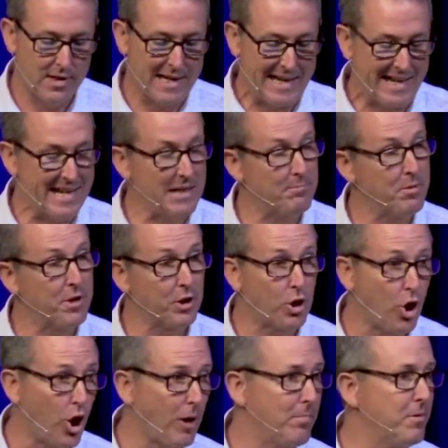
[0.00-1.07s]
He had been a
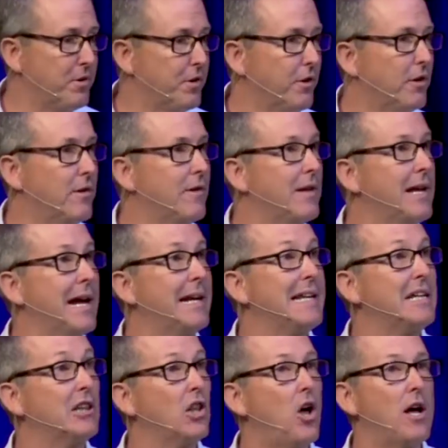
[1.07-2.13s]
carpenter, and
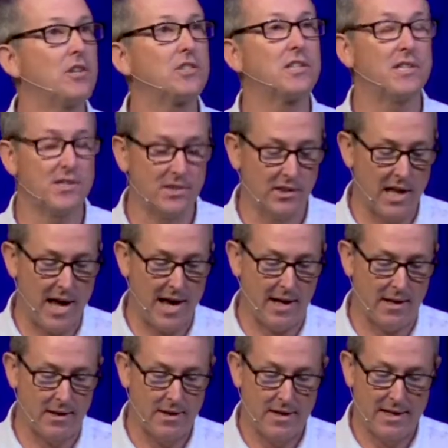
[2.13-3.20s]
he lost his
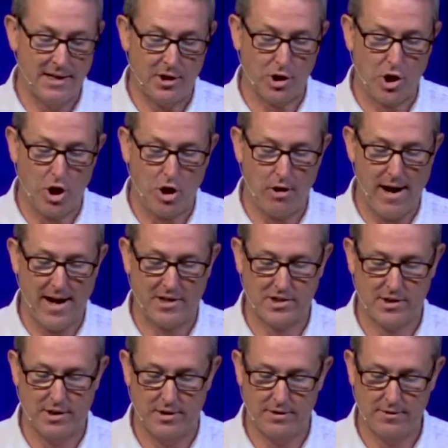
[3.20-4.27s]
leg in a car
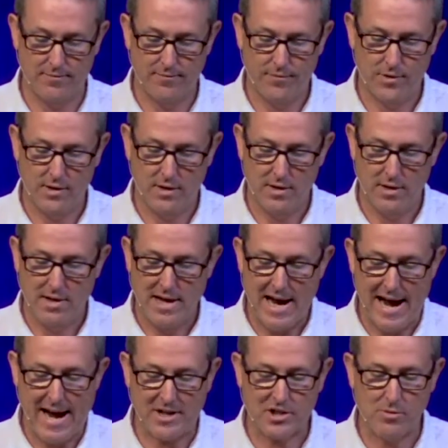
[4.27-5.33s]
accident.
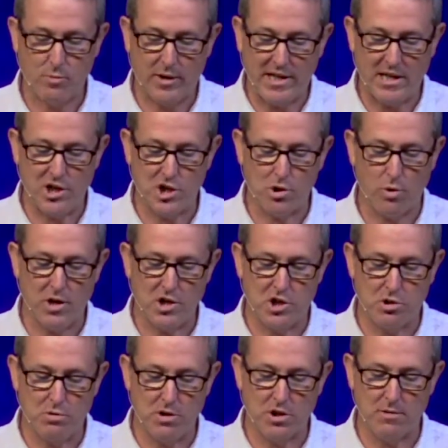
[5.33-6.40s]
I asked him what he enjoyed
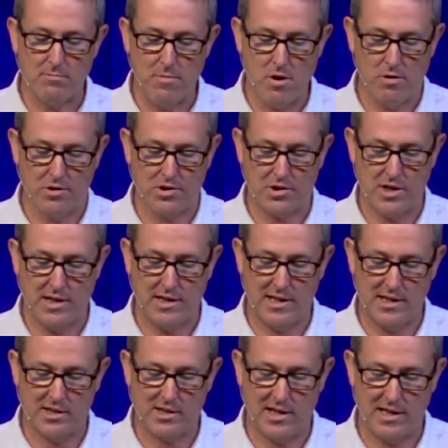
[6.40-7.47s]
doing the most, and
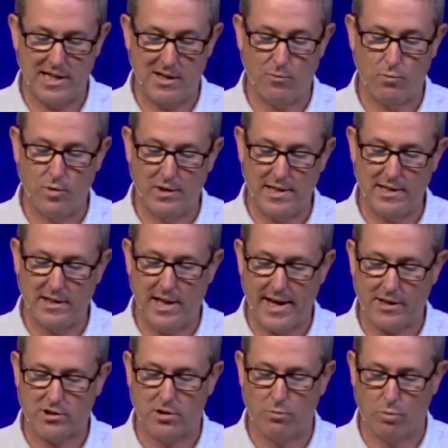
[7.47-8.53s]
he said he really
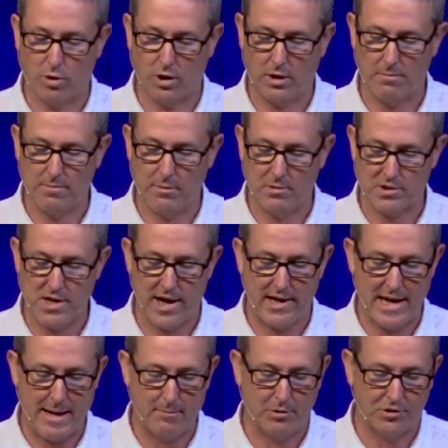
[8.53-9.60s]
liked to work, but was not
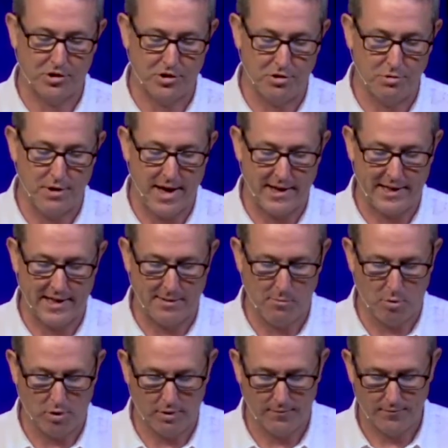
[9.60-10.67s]
able to do that anymore.